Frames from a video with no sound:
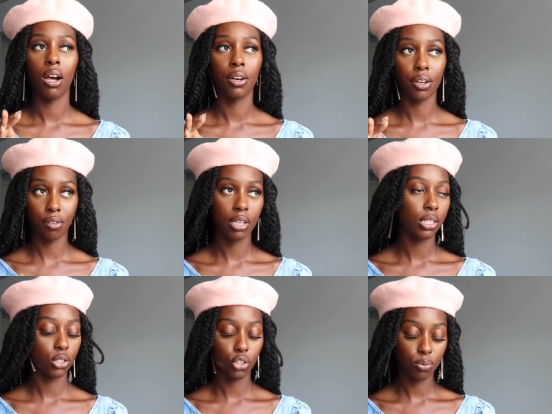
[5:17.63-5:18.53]
a great
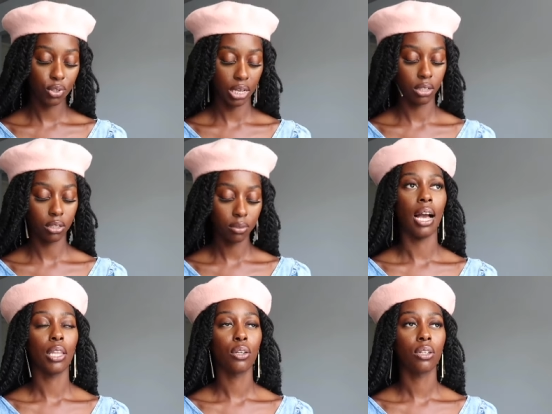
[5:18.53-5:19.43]
YouTube channel.
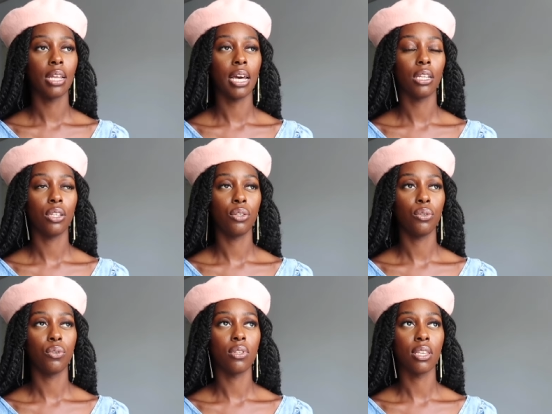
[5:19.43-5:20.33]
I learned how to
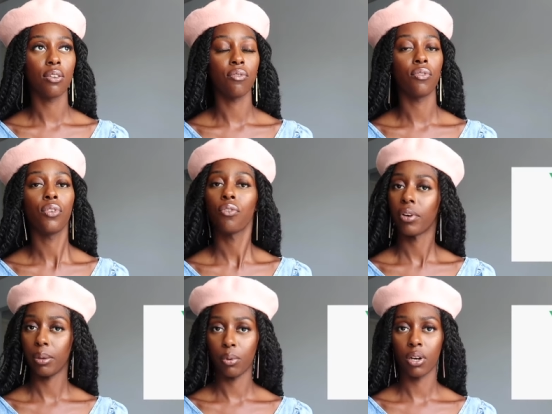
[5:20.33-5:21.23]
use the Vue
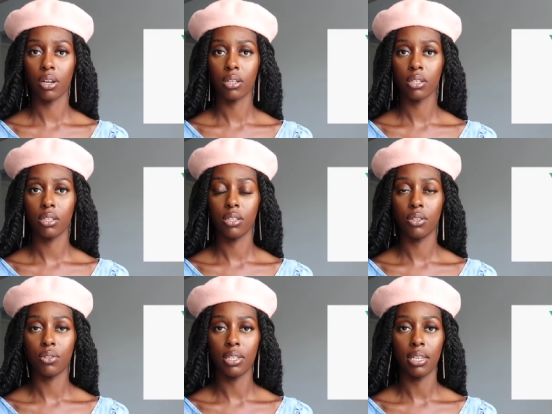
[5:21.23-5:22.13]
framework
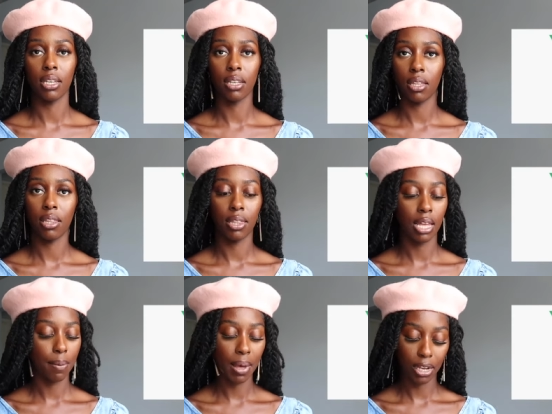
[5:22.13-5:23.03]
using
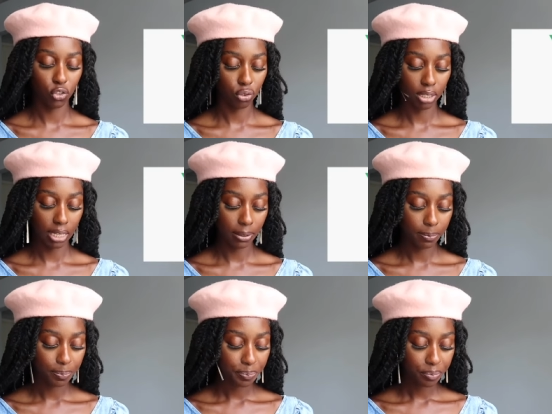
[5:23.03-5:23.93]
them actually.
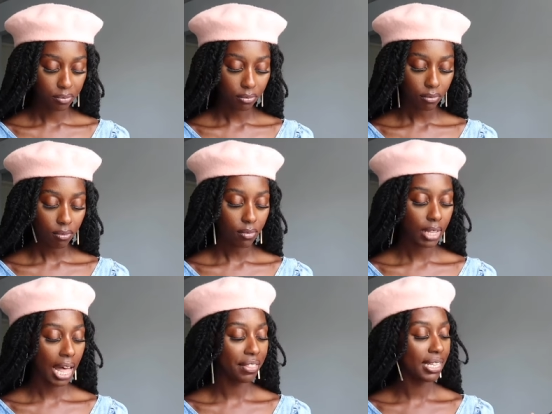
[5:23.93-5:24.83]

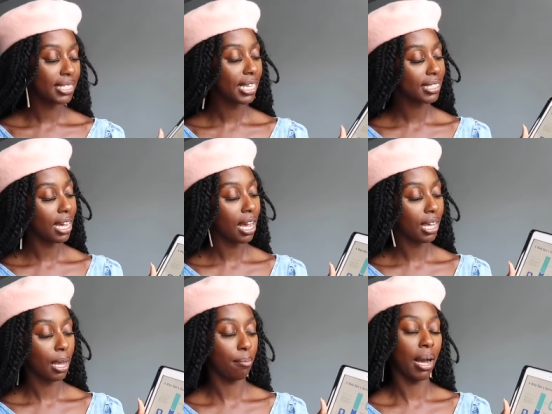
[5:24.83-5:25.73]
And then
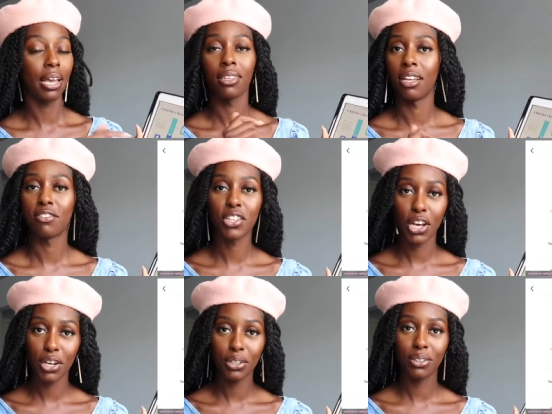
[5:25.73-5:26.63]
TikTok, Maya Loves
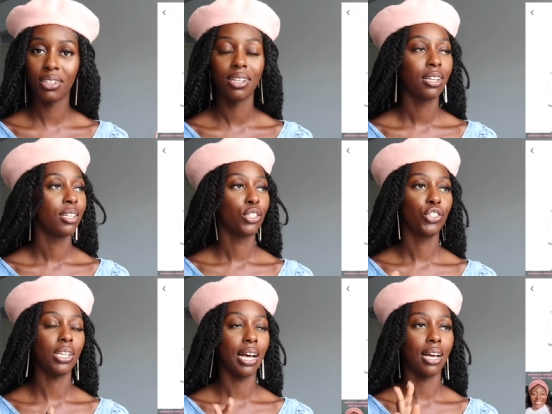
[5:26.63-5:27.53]
Code.
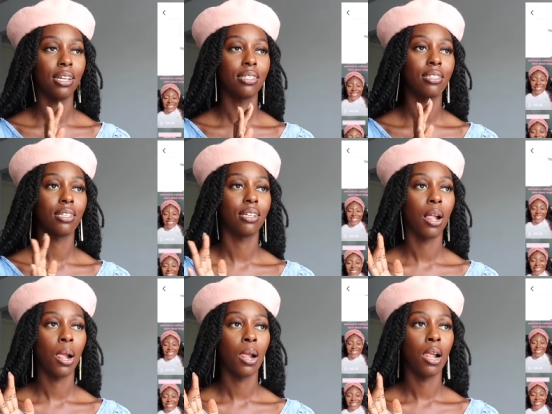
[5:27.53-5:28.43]
She has
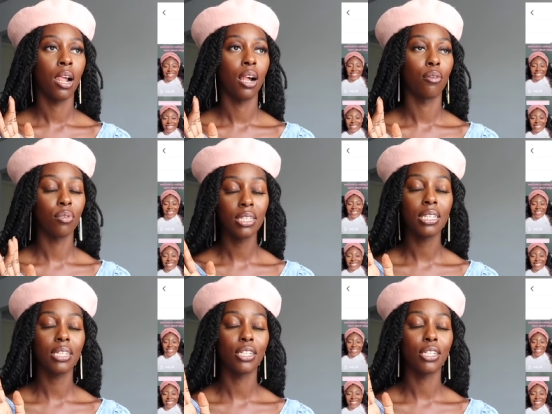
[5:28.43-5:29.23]
really